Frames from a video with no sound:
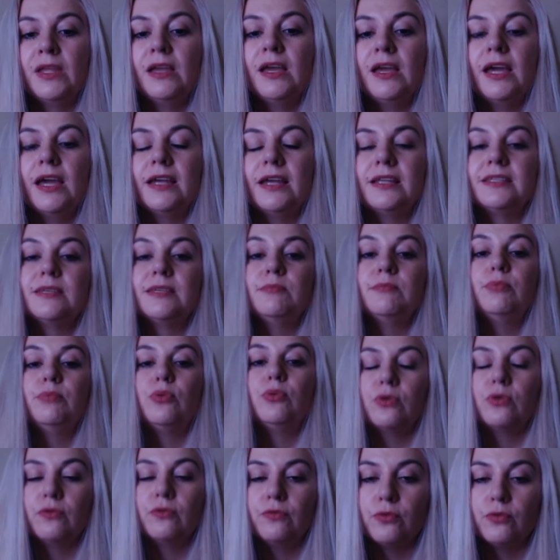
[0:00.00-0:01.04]
And it's
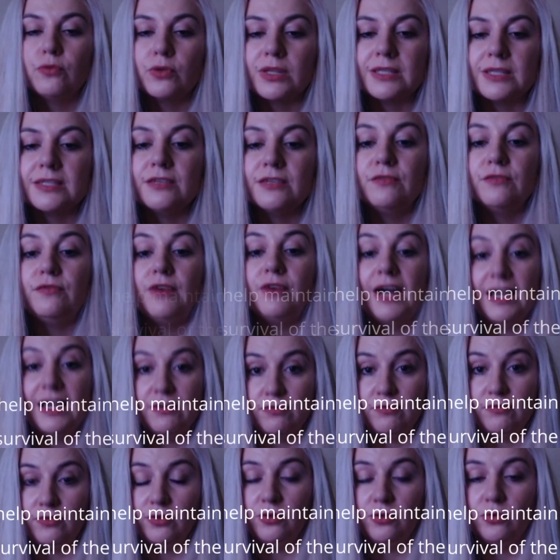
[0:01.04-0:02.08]
important for the
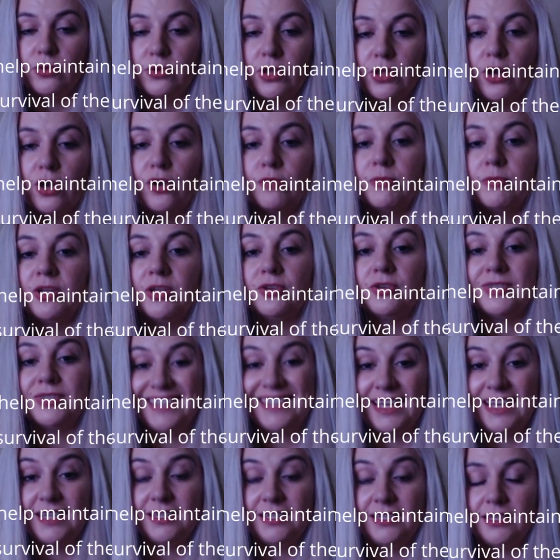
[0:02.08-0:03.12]
survival or the
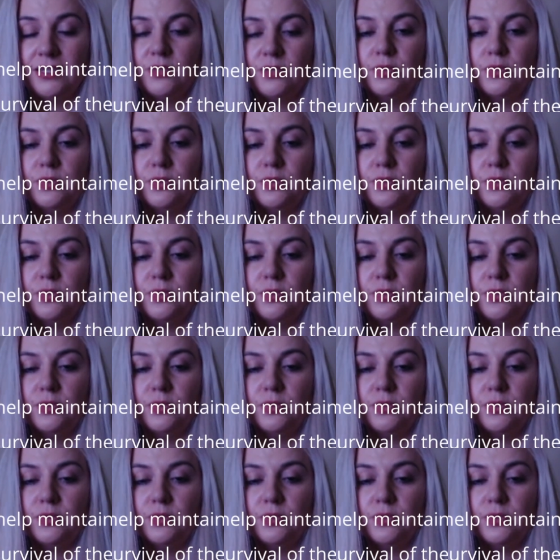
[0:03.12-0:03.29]
homeostasis,